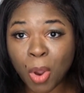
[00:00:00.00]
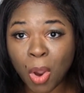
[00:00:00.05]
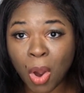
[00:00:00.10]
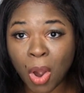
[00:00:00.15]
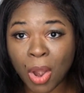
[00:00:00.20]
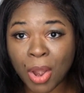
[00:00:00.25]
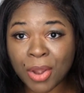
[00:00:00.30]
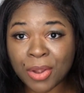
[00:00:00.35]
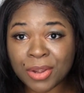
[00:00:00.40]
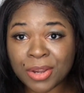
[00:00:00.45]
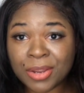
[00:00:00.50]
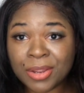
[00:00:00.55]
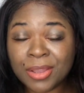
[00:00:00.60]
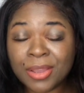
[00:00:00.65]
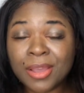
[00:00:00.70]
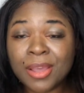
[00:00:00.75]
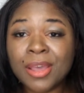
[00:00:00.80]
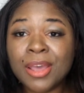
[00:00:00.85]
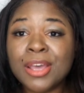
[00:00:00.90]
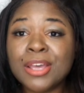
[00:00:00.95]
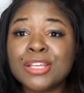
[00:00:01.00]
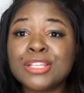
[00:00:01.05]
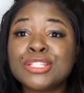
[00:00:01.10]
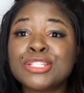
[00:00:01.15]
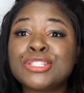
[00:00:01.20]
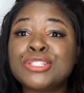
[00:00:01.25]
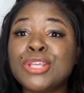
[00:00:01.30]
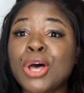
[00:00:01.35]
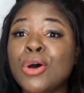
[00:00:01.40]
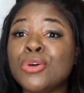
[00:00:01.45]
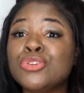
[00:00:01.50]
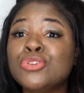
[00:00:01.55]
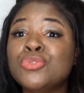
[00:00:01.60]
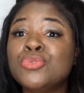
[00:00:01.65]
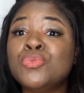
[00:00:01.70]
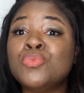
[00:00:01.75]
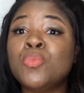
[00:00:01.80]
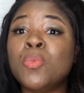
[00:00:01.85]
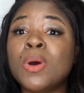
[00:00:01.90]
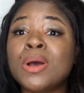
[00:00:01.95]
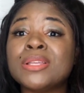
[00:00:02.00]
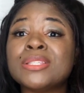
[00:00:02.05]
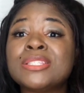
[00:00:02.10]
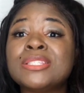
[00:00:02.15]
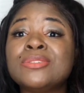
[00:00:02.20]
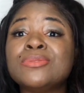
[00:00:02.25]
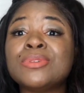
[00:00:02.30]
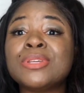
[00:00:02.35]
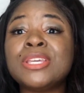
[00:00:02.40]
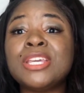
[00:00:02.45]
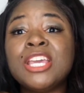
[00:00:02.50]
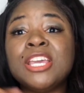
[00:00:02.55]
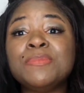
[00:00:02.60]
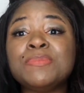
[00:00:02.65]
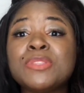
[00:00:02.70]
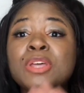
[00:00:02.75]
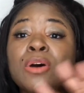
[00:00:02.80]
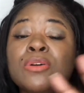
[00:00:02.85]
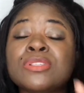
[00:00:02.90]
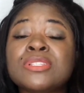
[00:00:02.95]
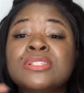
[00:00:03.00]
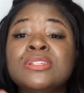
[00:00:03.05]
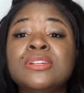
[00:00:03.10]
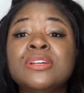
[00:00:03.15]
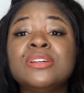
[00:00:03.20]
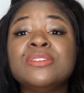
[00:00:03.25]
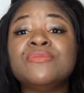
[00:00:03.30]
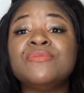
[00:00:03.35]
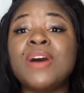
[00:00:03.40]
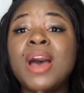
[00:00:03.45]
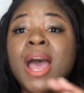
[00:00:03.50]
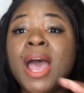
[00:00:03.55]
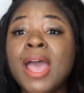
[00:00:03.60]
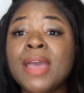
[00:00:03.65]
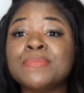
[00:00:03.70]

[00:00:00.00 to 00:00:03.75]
So you want to keep those good vibes going